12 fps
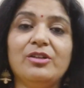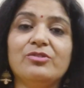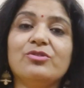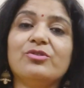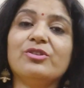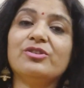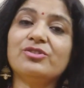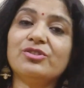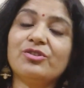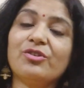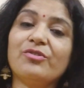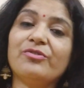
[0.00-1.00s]
So
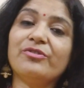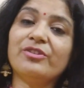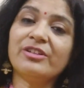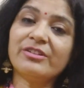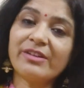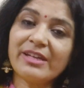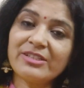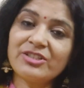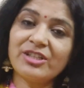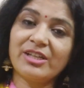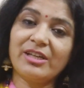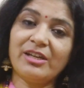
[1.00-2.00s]
instead of
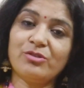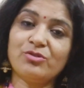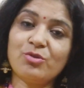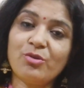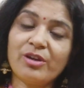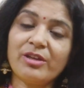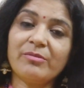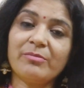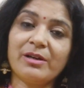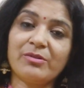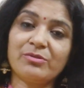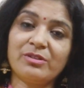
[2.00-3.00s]
correcting and talking
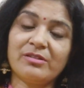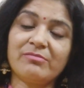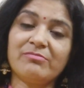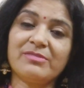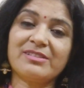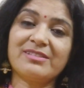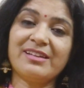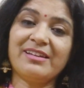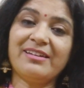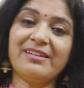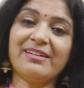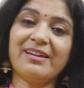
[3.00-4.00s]
about that
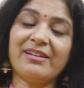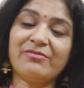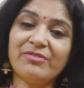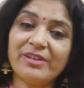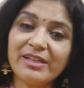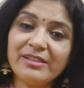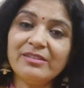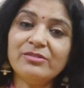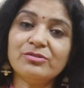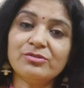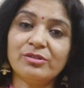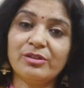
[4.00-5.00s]
mistake and finding
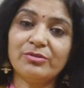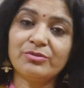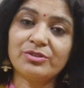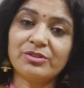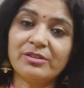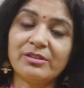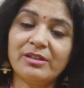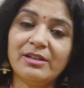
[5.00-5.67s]
the solution,